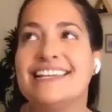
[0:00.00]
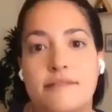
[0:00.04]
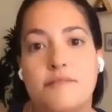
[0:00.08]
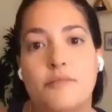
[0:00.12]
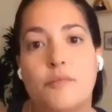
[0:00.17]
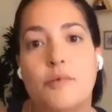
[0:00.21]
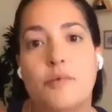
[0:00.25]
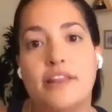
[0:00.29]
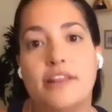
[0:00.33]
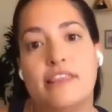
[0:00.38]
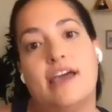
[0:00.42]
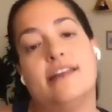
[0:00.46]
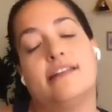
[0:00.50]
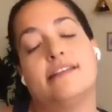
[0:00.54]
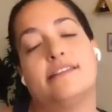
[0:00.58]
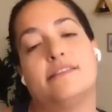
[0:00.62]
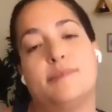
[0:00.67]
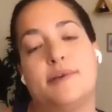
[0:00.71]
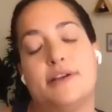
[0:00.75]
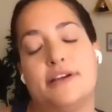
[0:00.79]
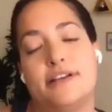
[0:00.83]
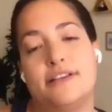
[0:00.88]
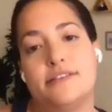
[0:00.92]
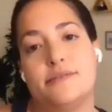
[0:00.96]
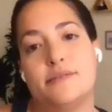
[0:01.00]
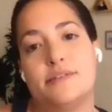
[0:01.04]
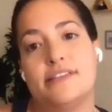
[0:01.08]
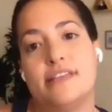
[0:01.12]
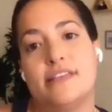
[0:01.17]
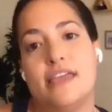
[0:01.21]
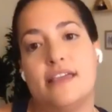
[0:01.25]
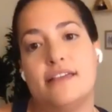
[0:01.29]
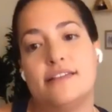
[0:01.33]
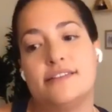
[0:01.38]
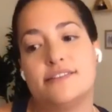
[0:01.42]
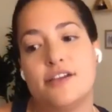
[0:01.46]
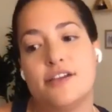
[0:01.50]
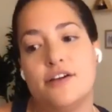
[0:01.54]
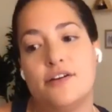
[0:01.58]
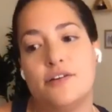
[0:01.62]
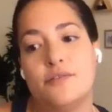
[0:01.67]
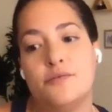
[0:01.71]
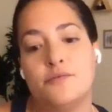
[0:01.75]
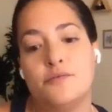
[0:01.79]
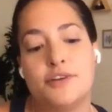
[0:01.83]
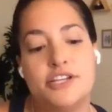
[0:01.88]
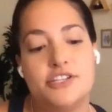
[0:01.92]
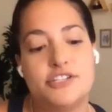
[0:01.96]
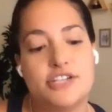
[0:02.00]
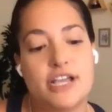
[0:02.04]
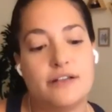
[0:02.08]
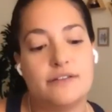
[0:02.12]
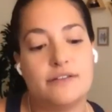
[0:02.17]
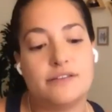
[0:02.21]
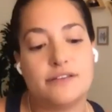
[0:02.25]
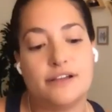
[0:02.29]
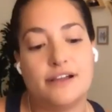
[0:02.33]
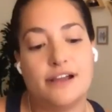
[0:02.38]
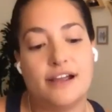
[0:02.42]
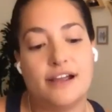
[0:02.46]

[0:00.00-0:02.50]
what that experience was like. So reach out to her.